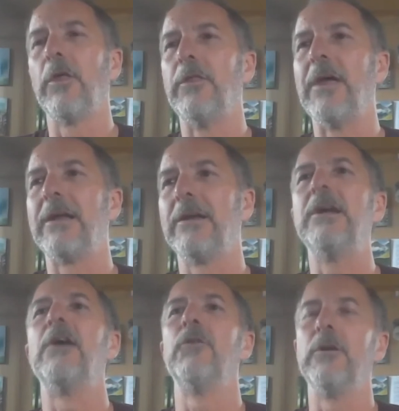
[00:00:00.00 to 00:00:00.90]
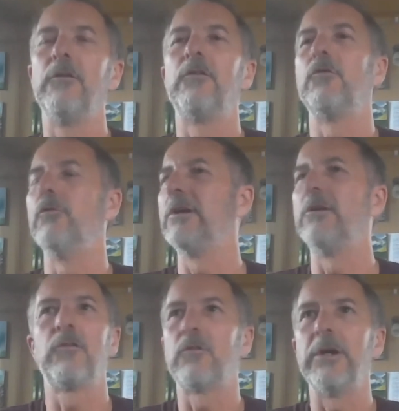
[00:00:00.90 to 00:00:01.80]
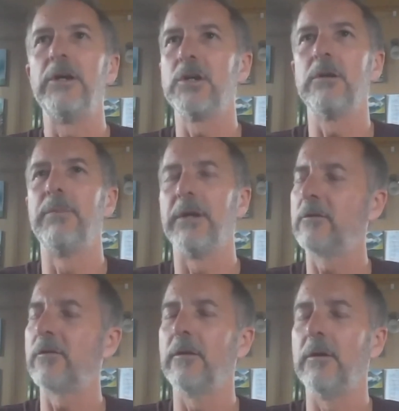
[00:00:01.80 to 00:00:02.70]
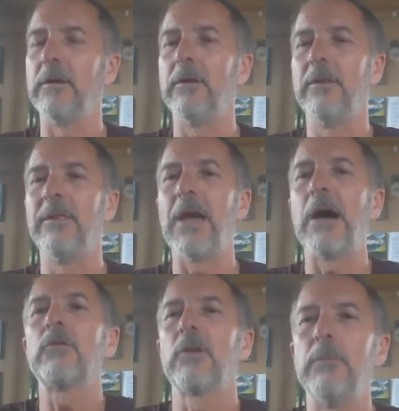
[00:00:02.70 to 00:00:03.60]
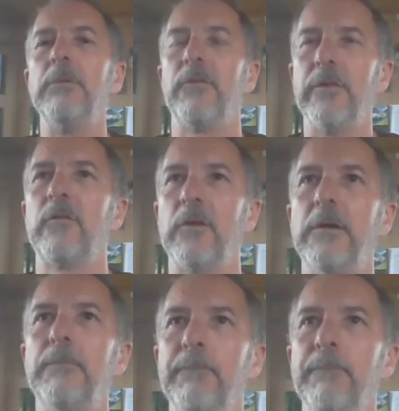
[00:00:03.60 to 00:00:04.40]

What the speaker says: than governance registration, but the outcome is the same.